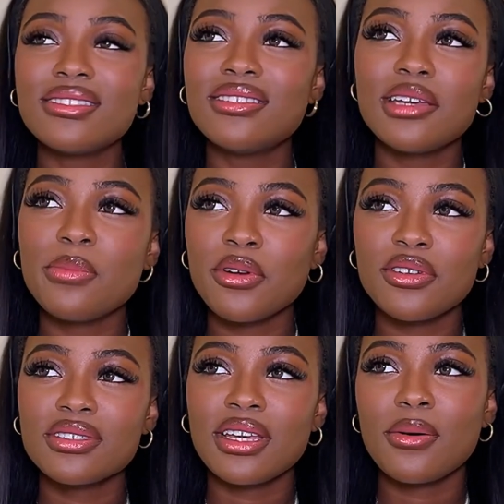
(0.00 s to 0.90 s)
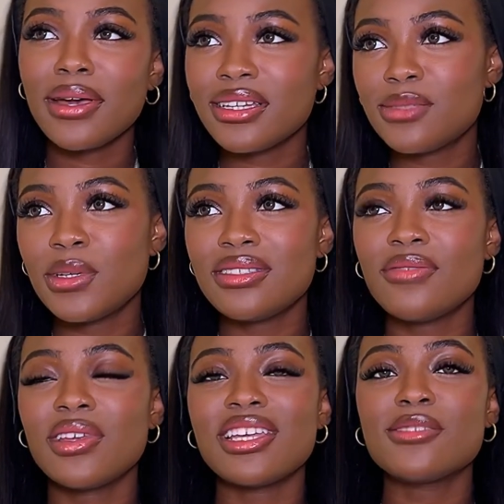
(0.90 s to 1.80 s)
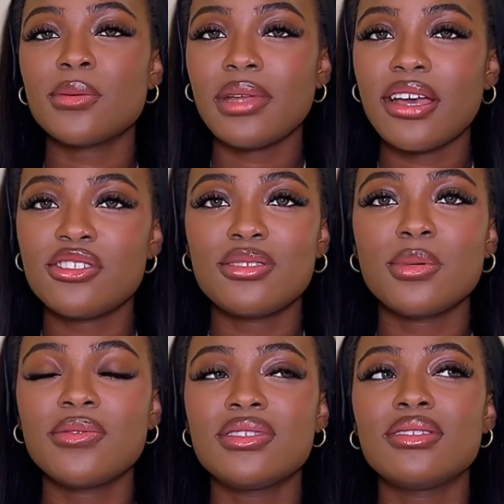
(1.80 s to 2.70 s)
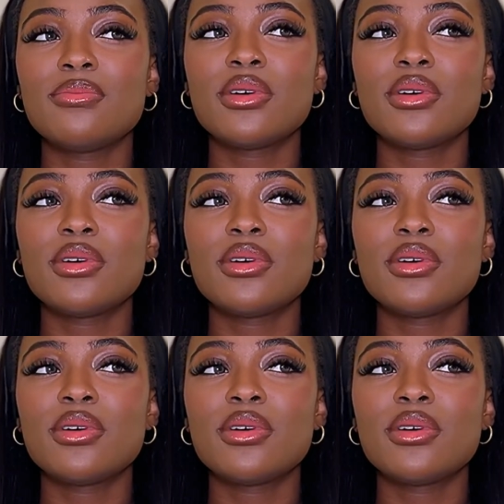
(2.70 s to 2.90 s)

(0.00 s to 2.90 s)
their products are quite expensive, and that's probably how she's profiting.